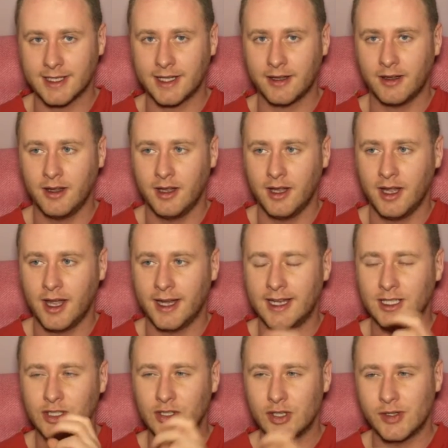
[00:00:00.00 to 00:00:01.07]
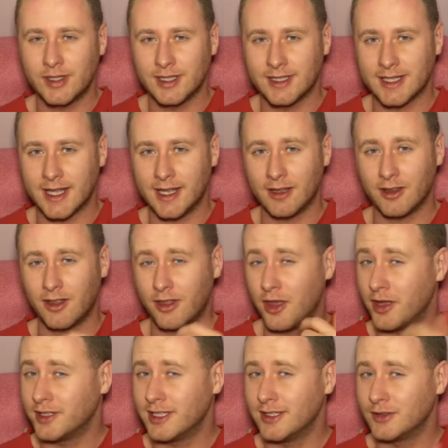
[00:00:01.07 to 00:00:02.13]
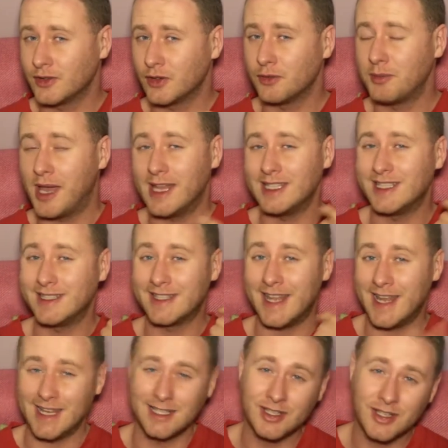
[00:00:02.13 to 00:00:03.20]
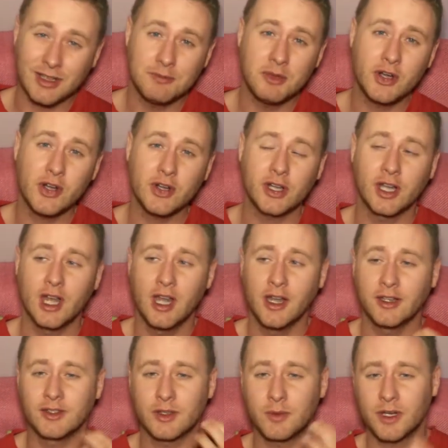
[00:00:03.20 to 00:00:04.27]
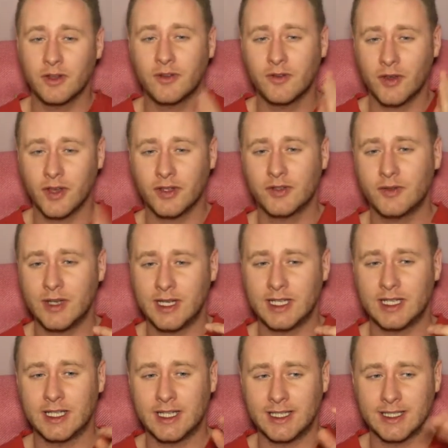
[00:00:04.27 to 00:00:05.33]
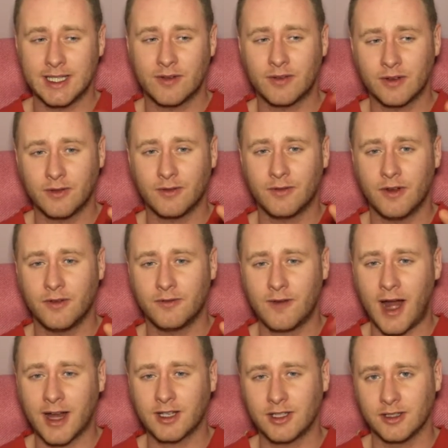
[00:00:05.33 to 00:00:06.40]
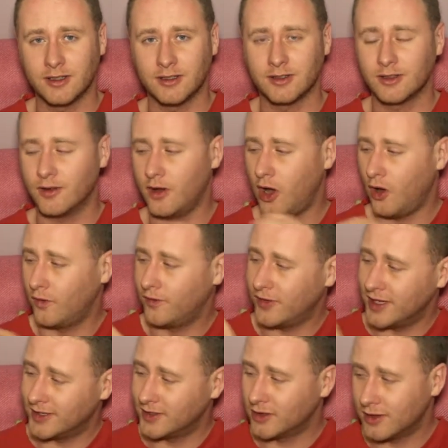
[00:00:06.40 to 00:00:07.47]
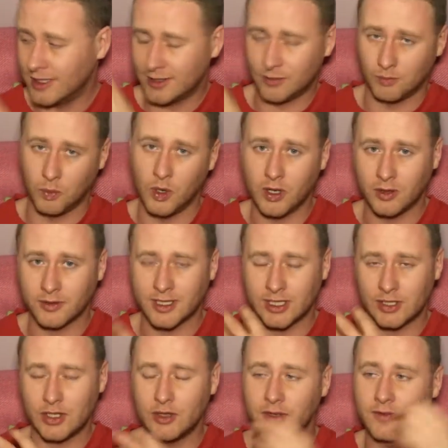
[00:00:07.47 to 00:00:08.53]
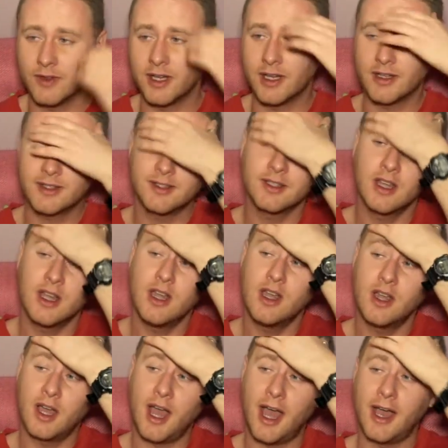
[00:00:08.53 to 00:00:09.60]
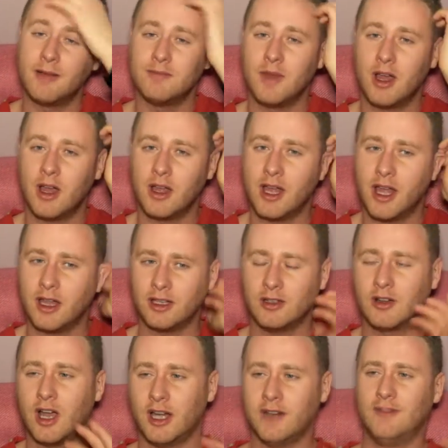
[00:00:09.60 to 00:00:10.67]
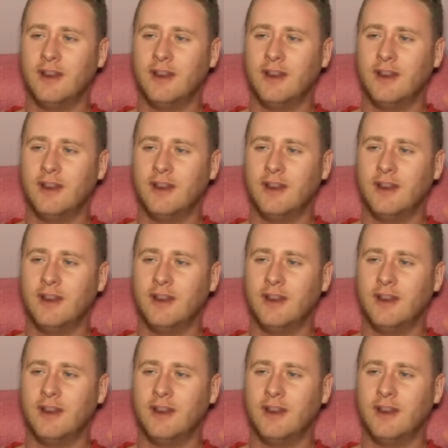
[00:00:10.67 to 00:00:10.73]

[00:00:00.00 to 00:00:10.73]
it and introduces it 30 sort of pages into the book. So when you're first reading these different fractions of this world, this universe, you're kind of